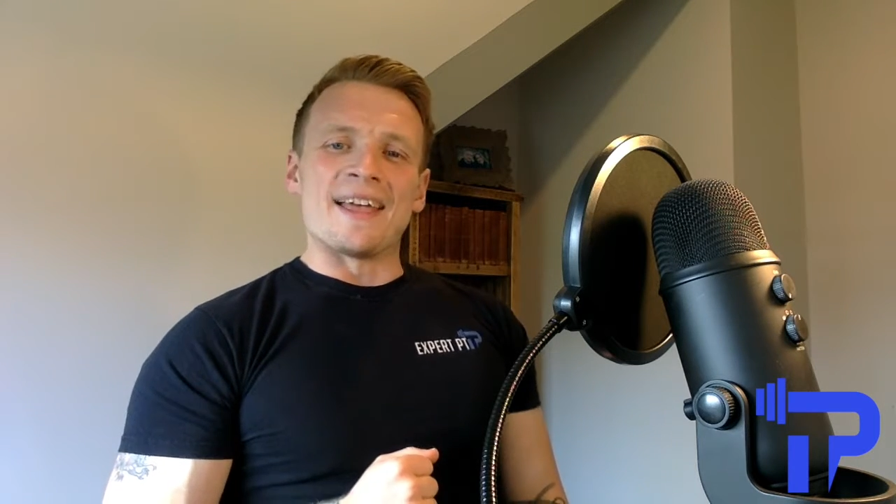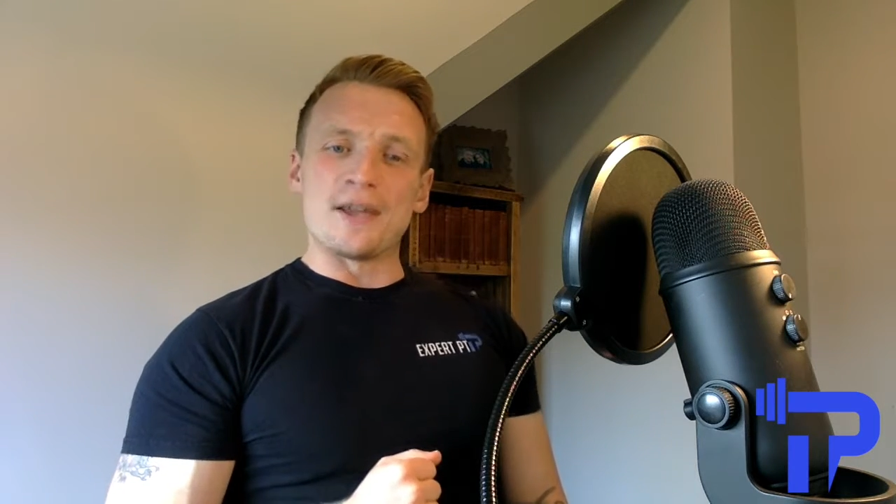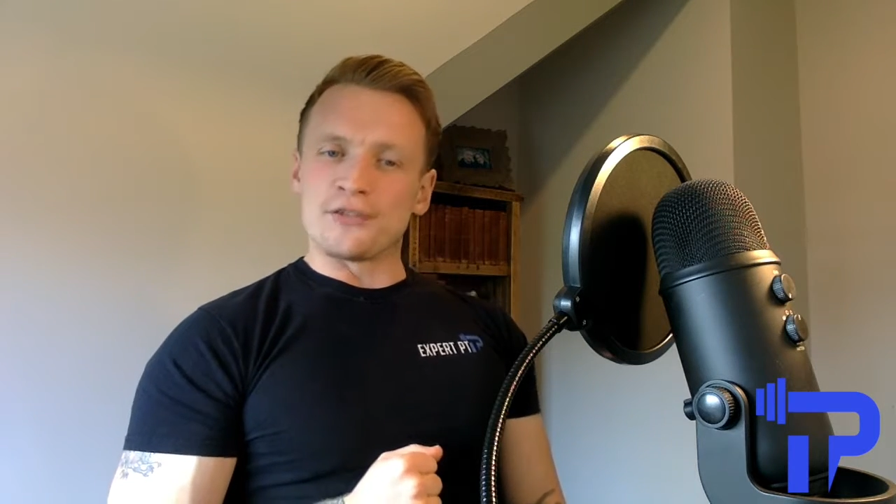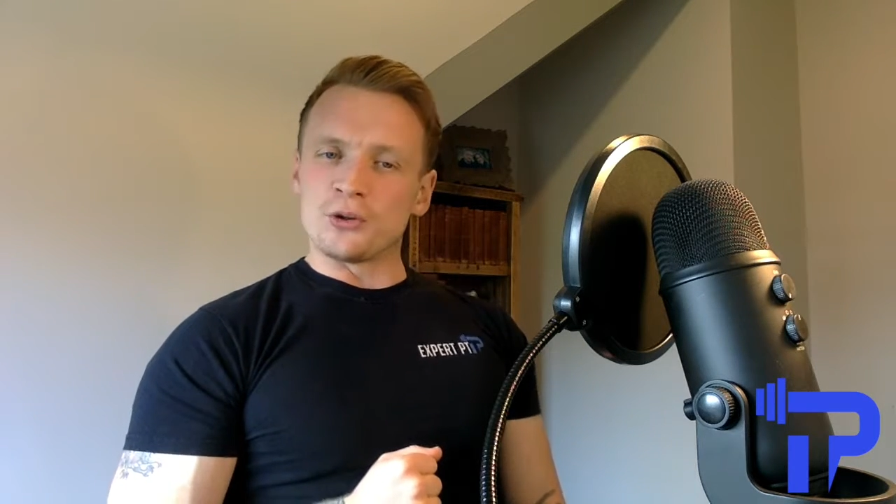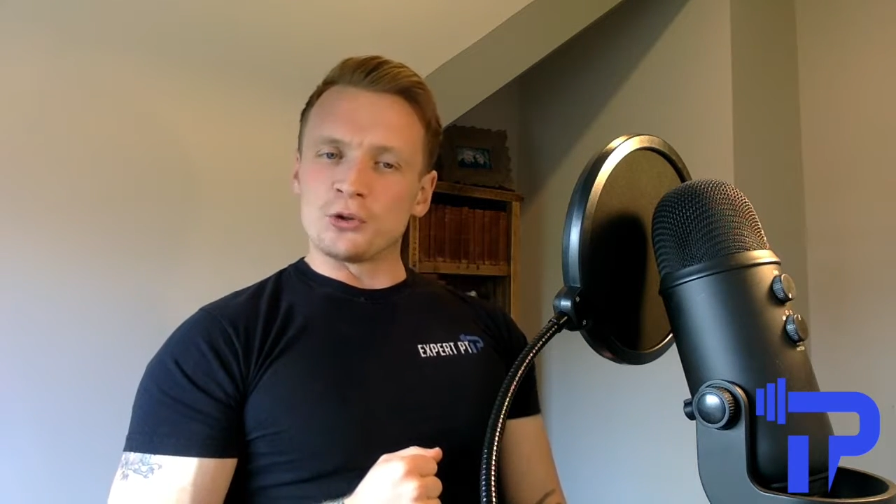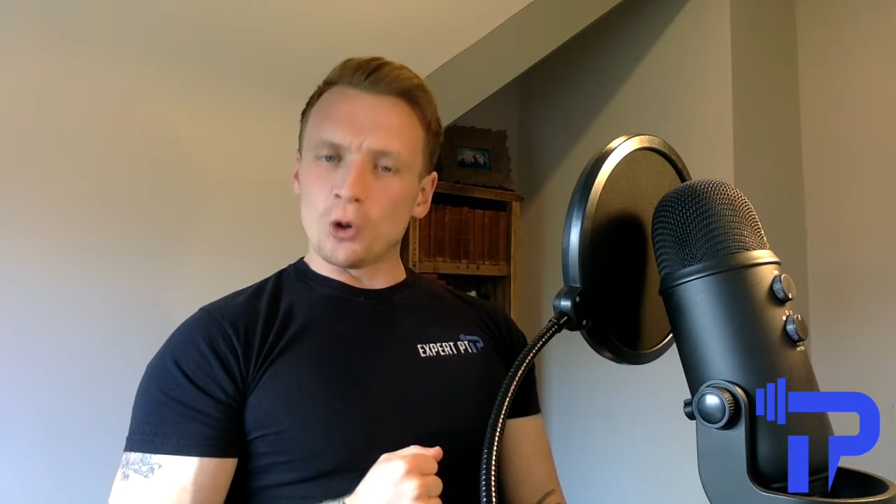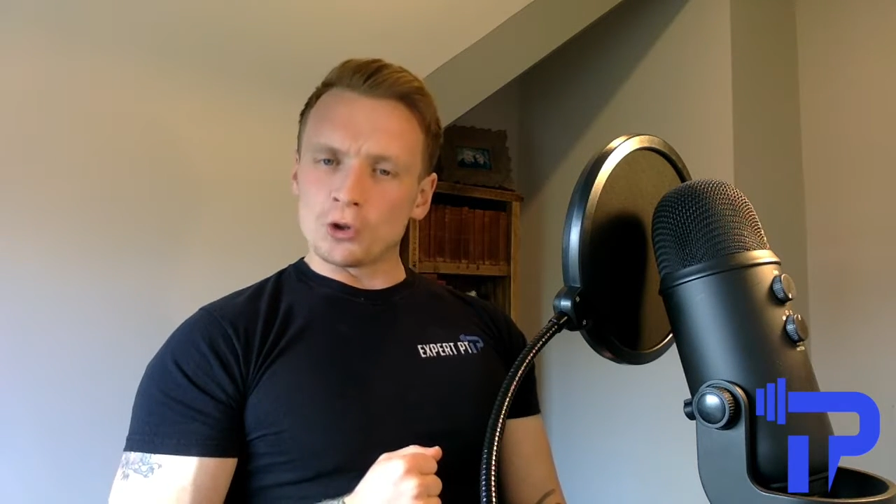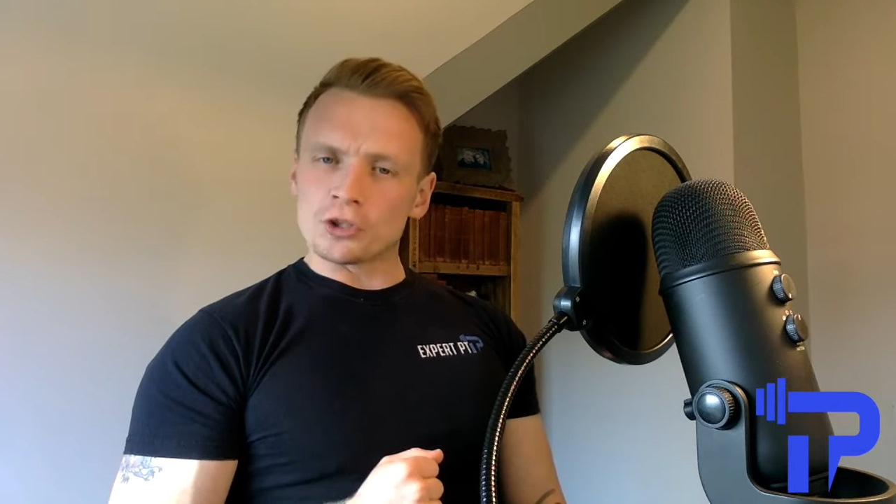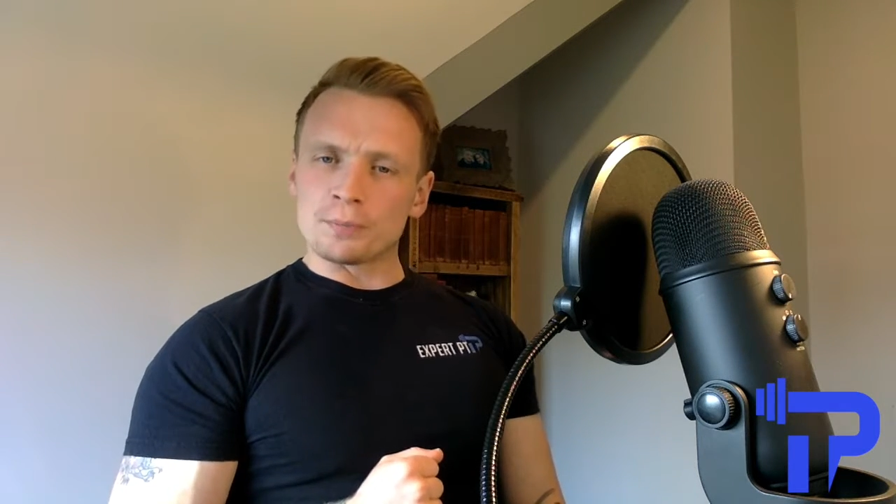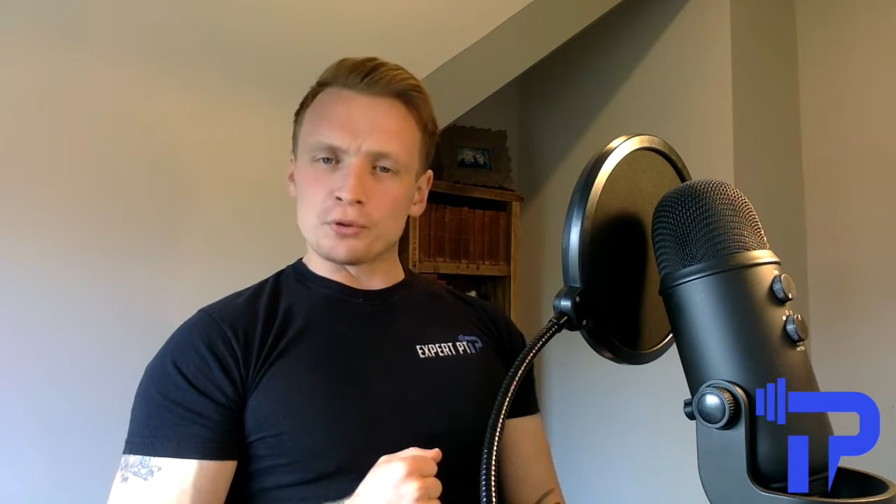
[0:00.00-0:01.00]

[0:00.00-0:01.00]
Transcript: If you don't